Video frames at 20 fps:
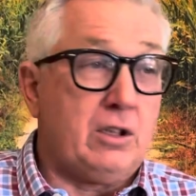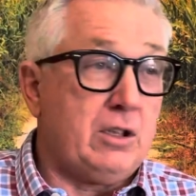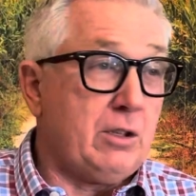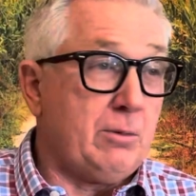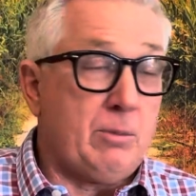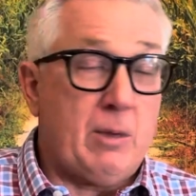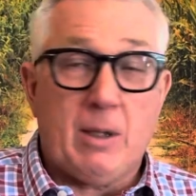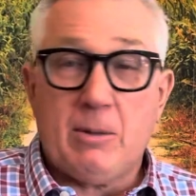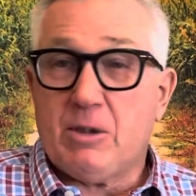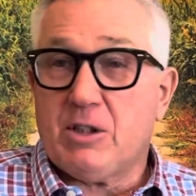
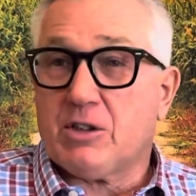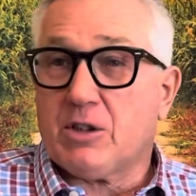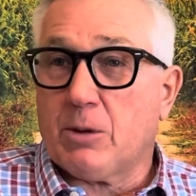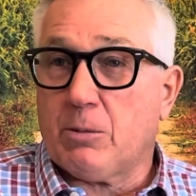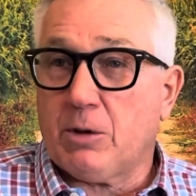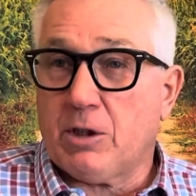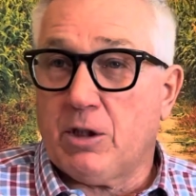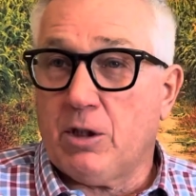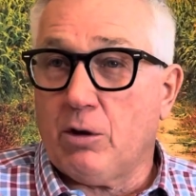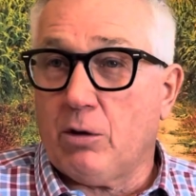Maybe some
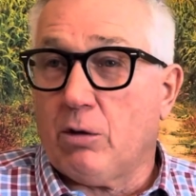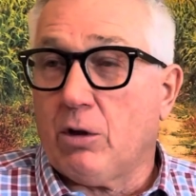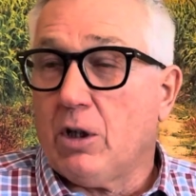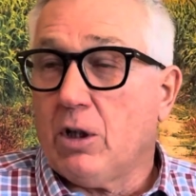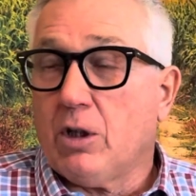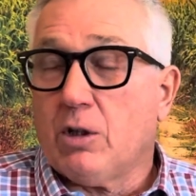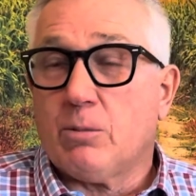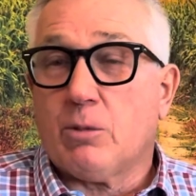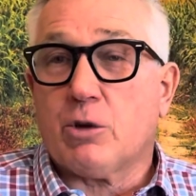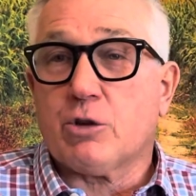of you
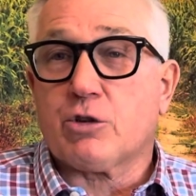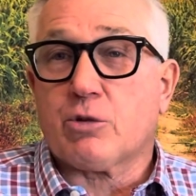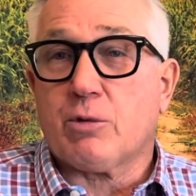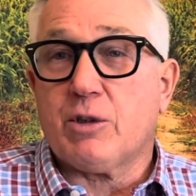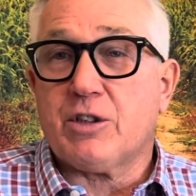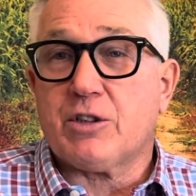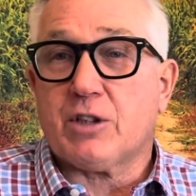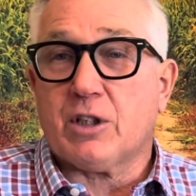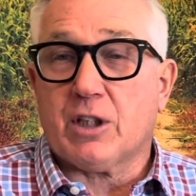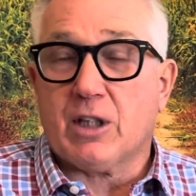most
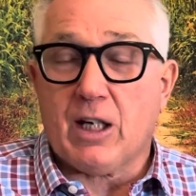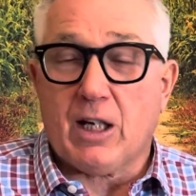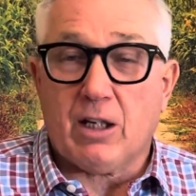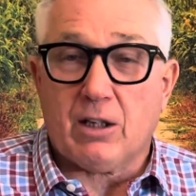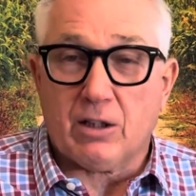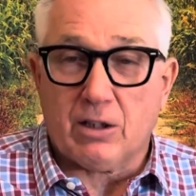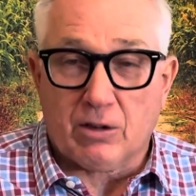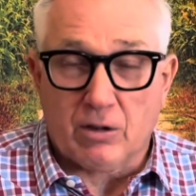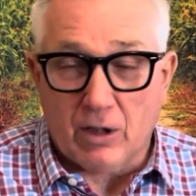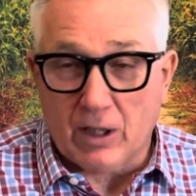recent
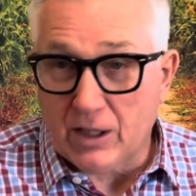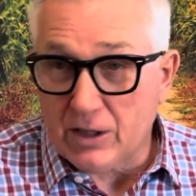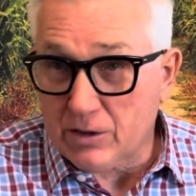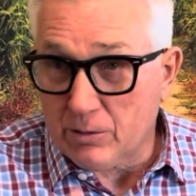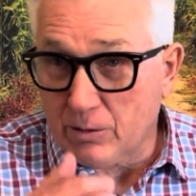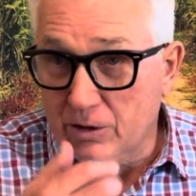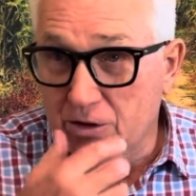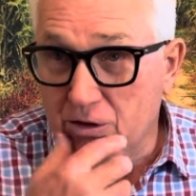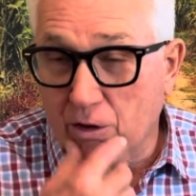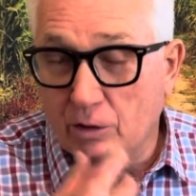
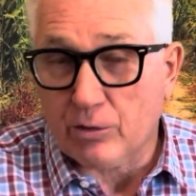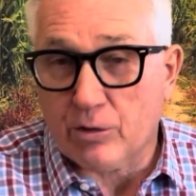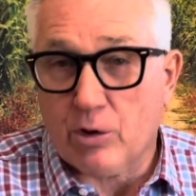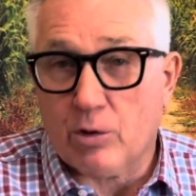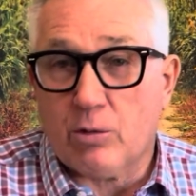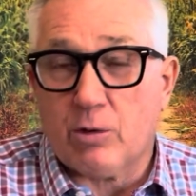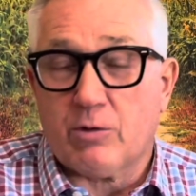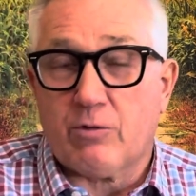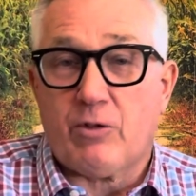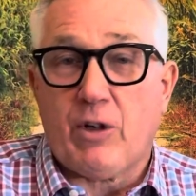graduates don't know
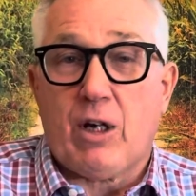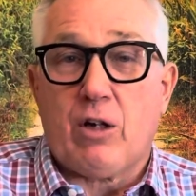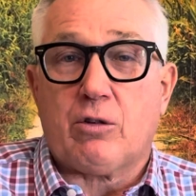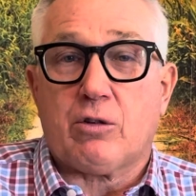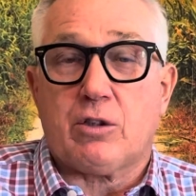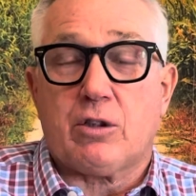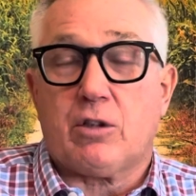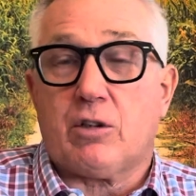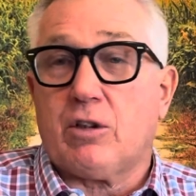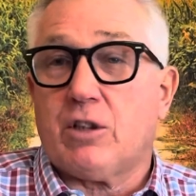what
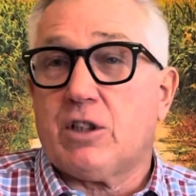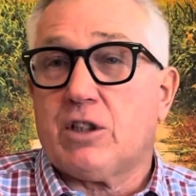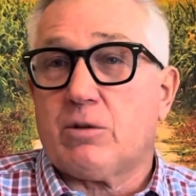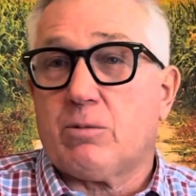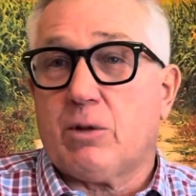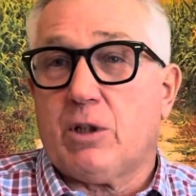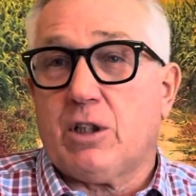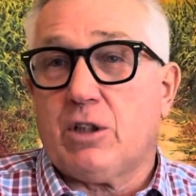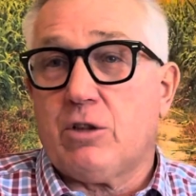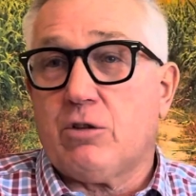Falconer is,
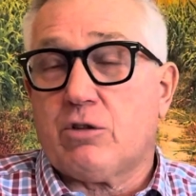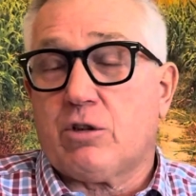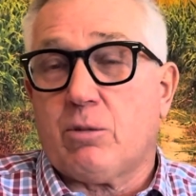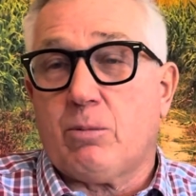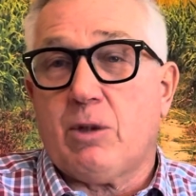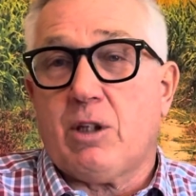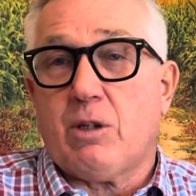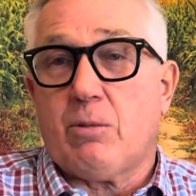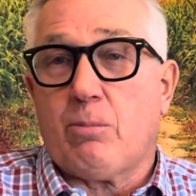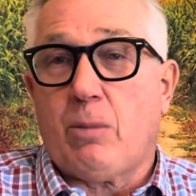but it used to
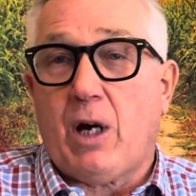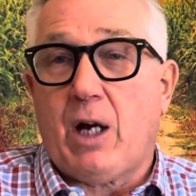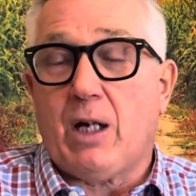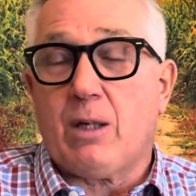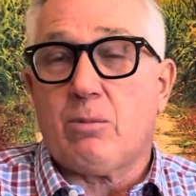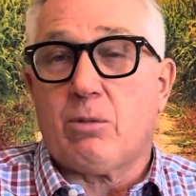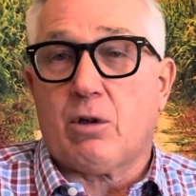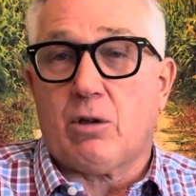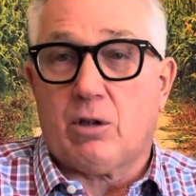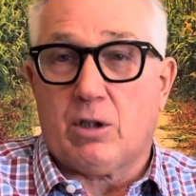be the
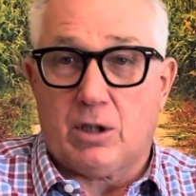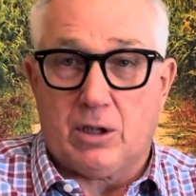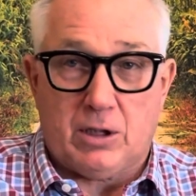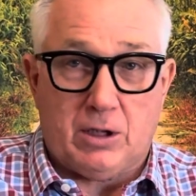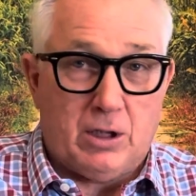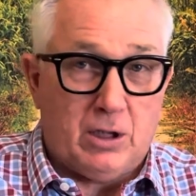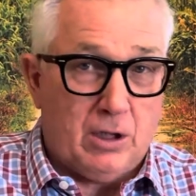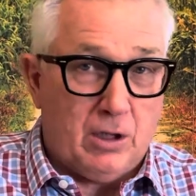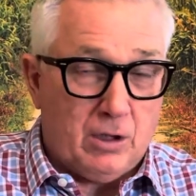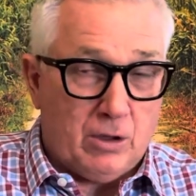Bible on
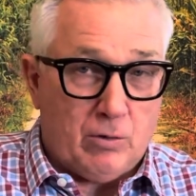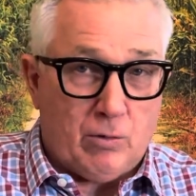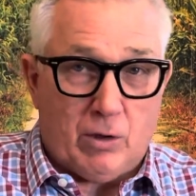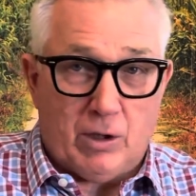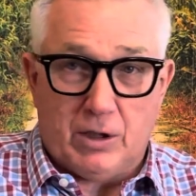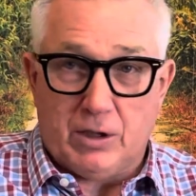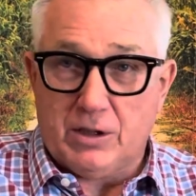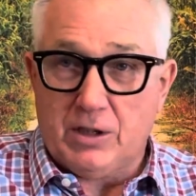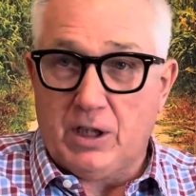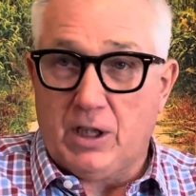
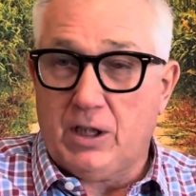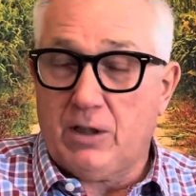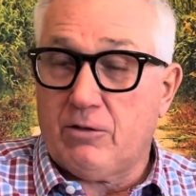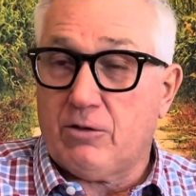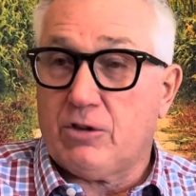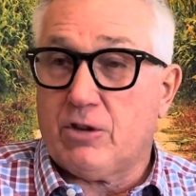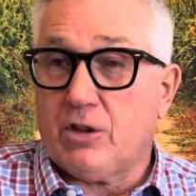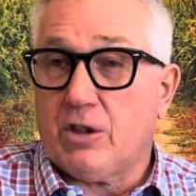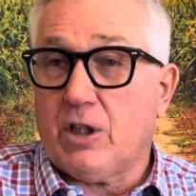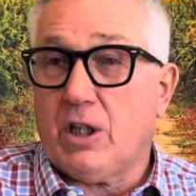quantitative
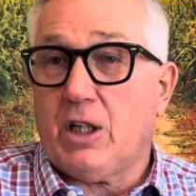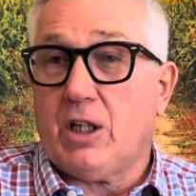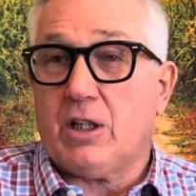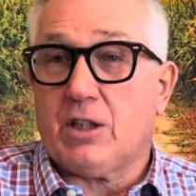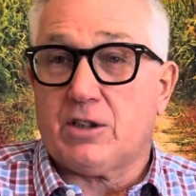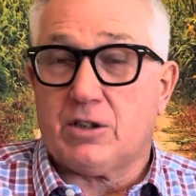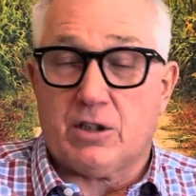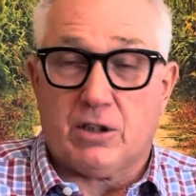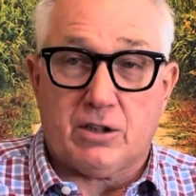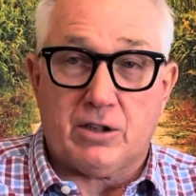
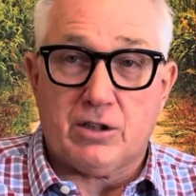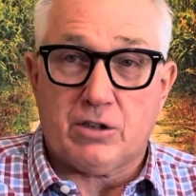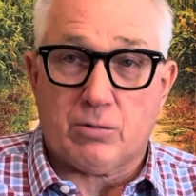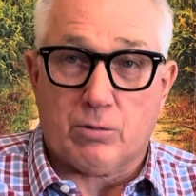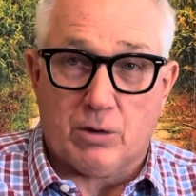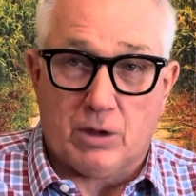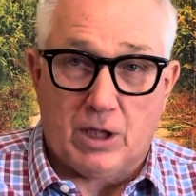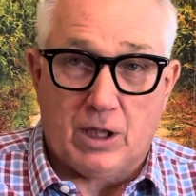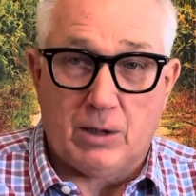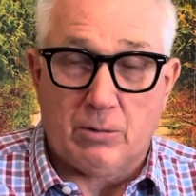genetics, at least
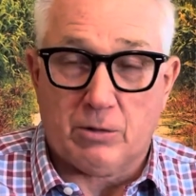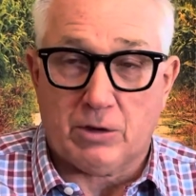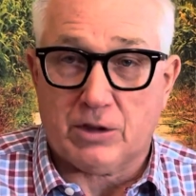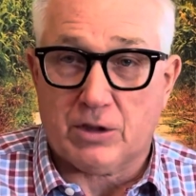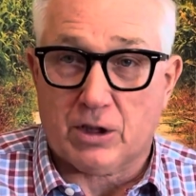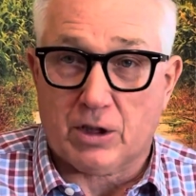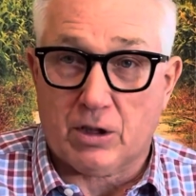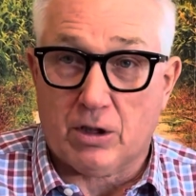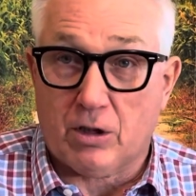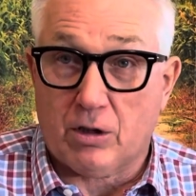when I went to
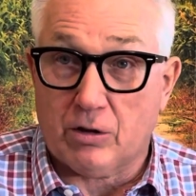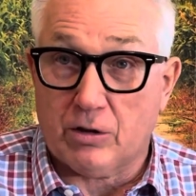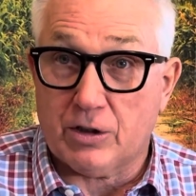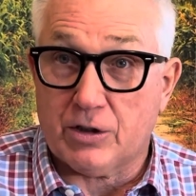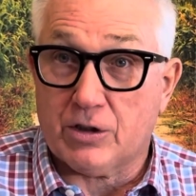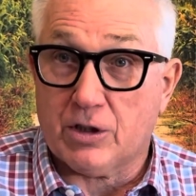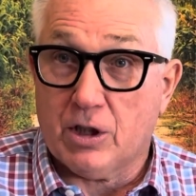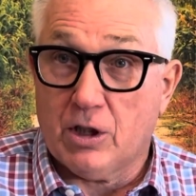college.